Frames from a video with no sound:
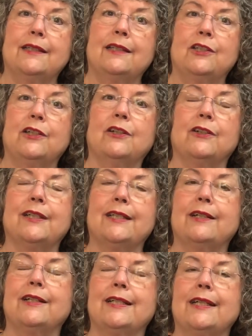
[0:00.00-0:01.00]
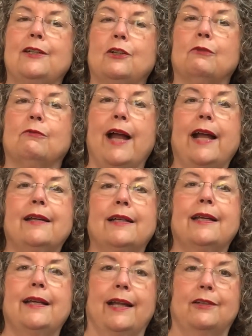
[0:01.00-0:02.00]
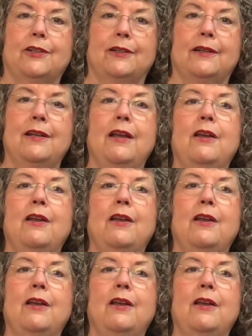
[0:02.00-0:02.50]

sugar is there is a direct connection